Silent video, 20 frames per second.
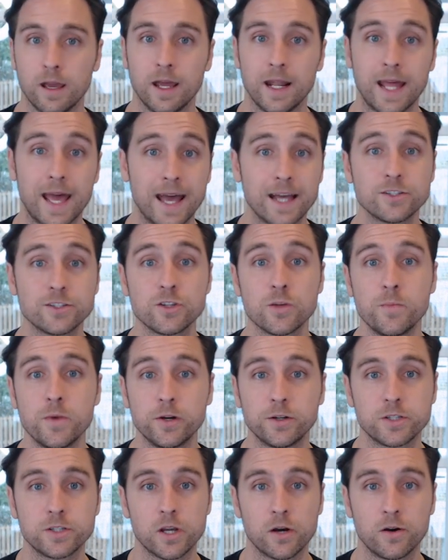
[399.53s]
And as the
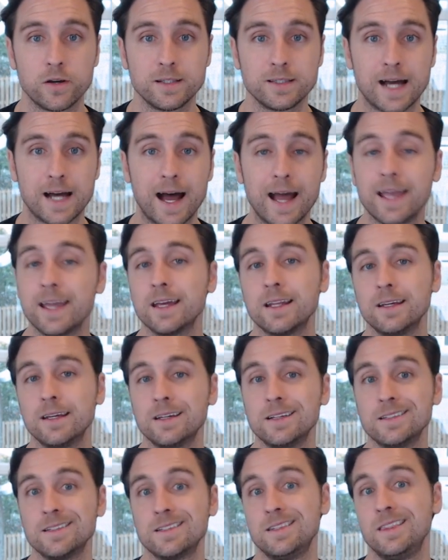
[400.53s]
military diet
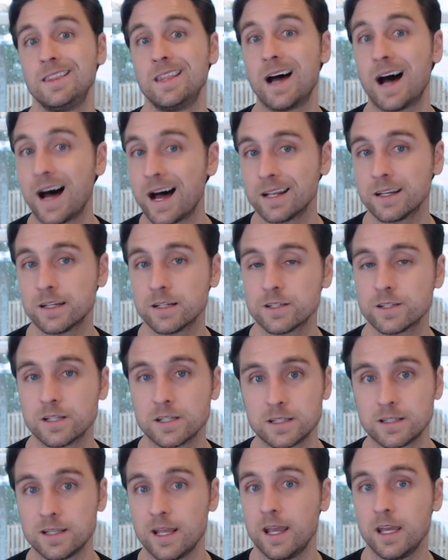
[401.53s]
is not
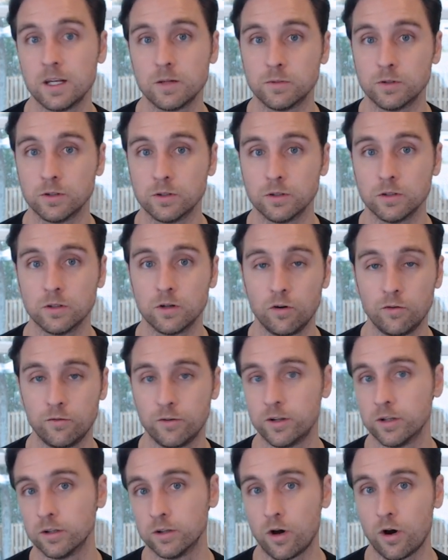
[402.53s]
sustainable over
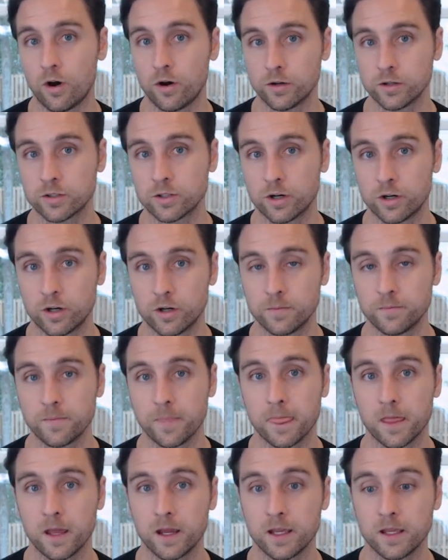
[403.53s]
the long
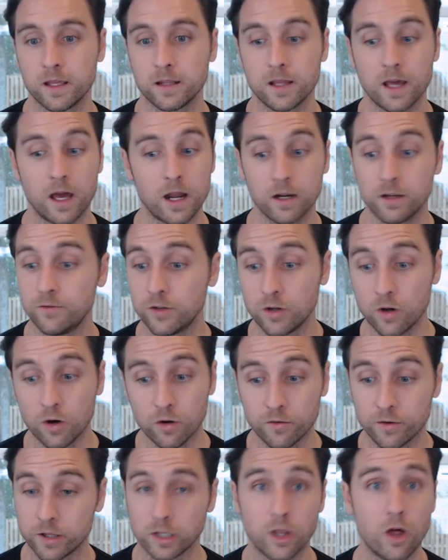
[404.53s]
term, eh, not even
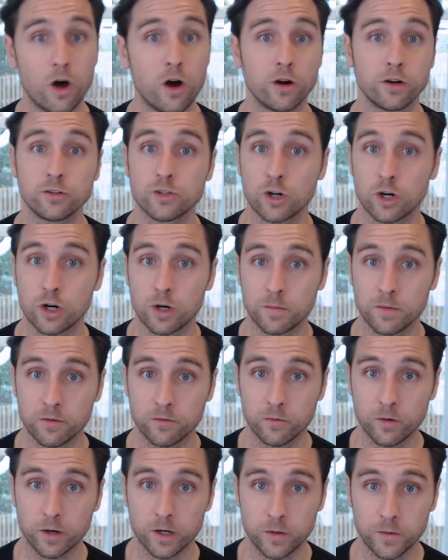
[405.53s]
over the long term
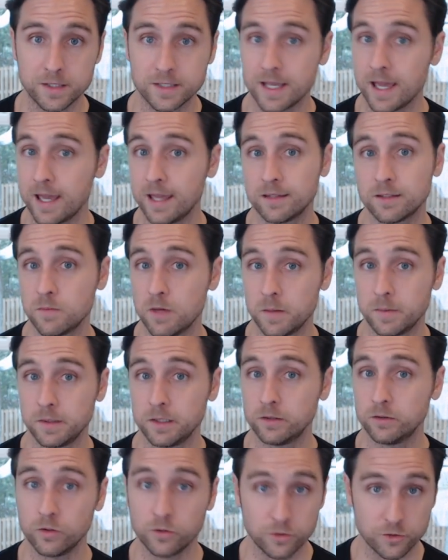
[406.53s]
of what it would take to
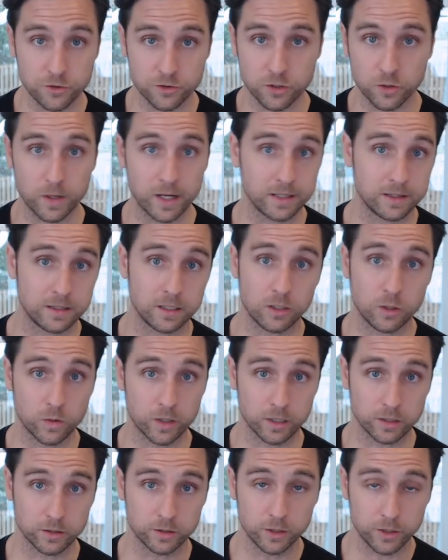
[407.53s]
maybe lose the weight that you
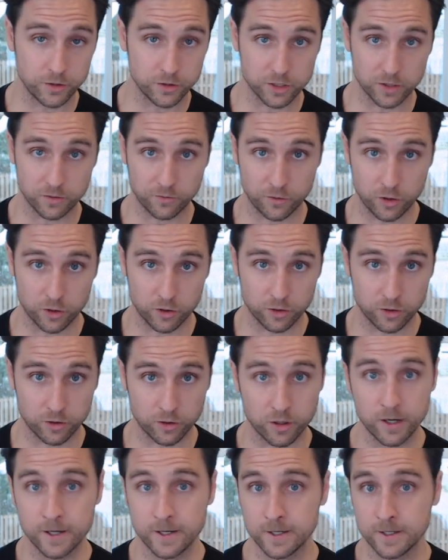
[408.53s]
want to lose. If
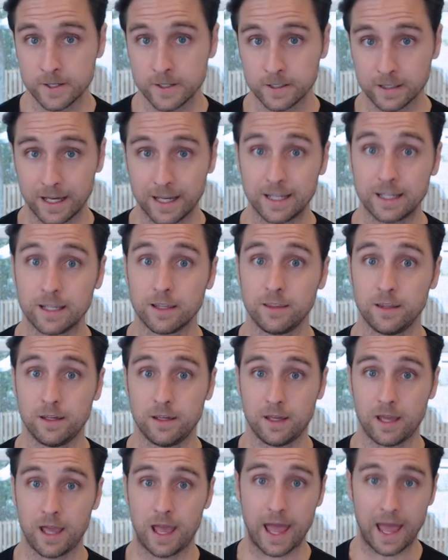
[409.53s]
you're like
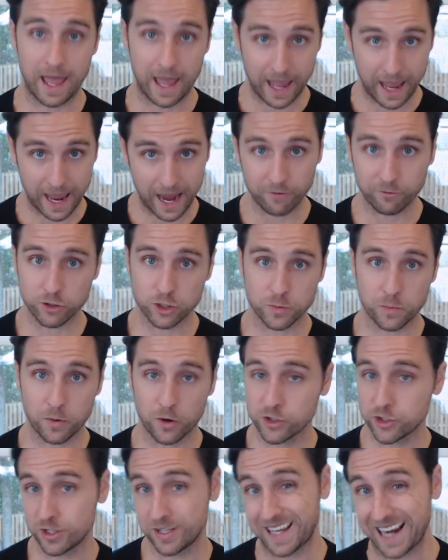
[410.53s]
the average
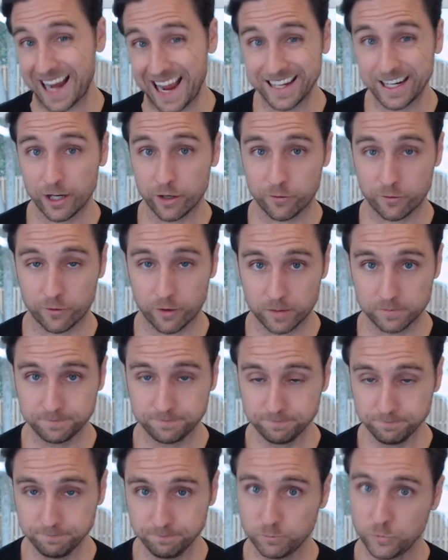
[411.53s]
person that I hear
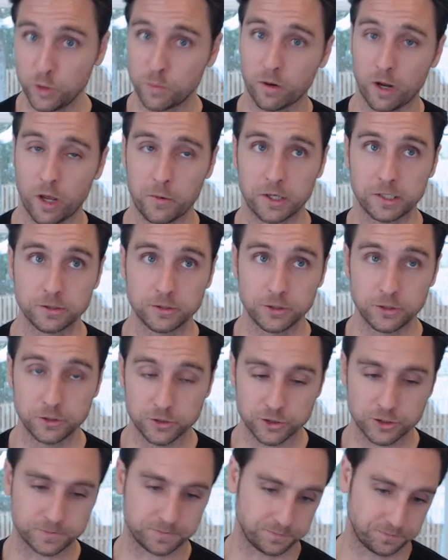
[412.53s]
from, you probably want to
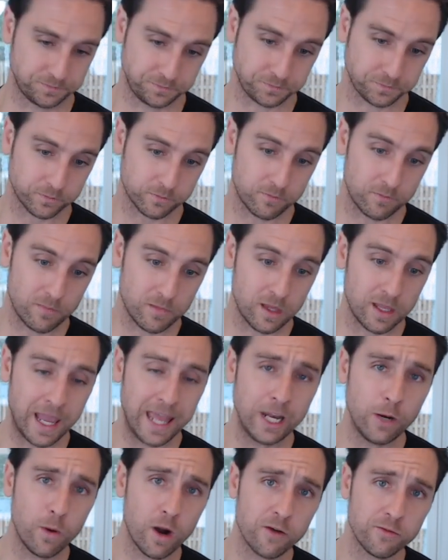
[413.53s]
lose
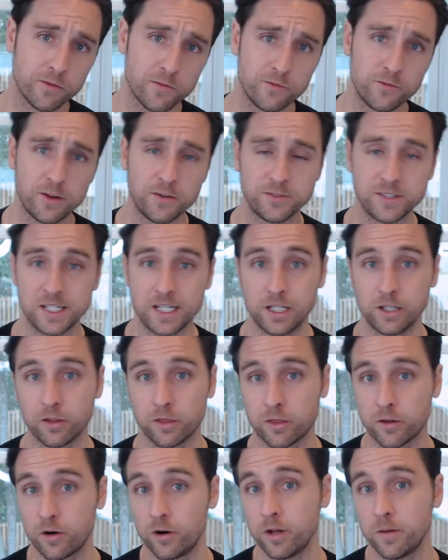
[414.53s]
anywhere from 15 to
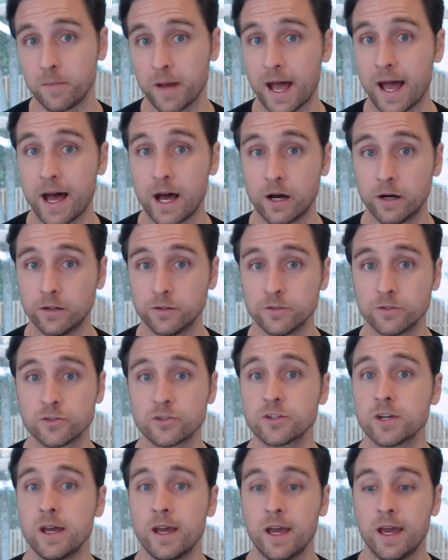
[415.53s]
30
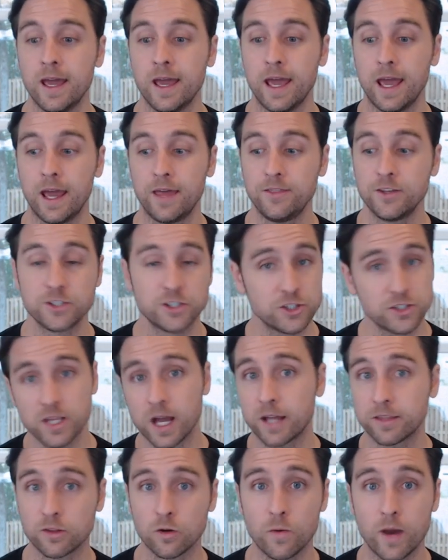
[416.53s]
pounds. And this is
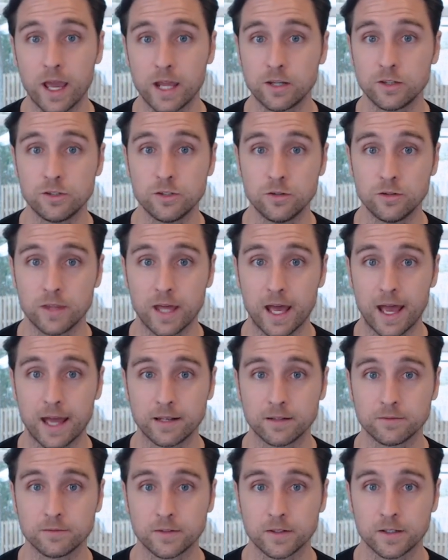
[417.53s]
not the way to do
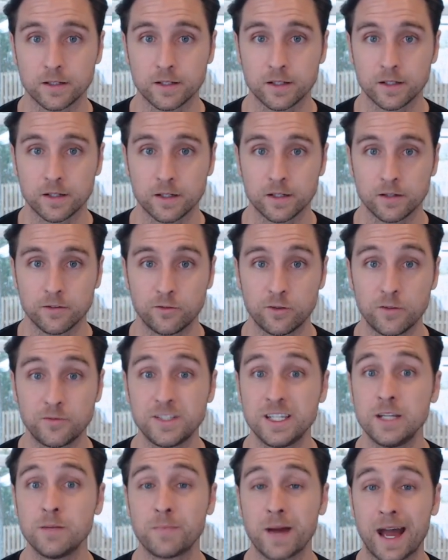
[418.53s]
that.
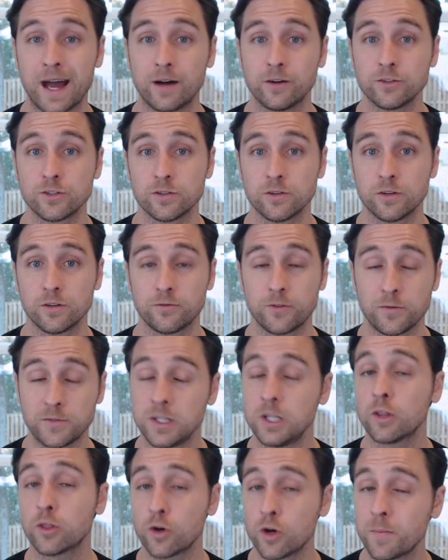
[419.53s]
15 pounds of
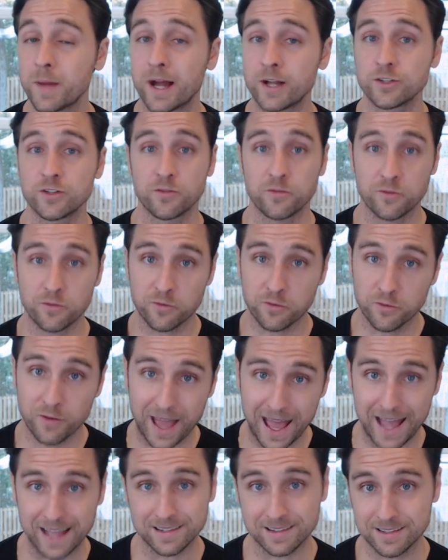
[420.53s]
15 to 30 pounds of
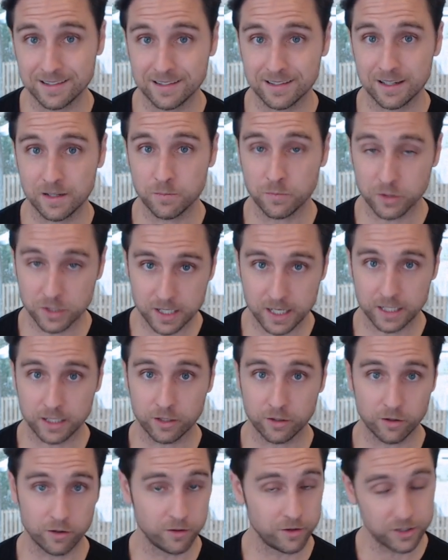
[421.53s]
fat in particular.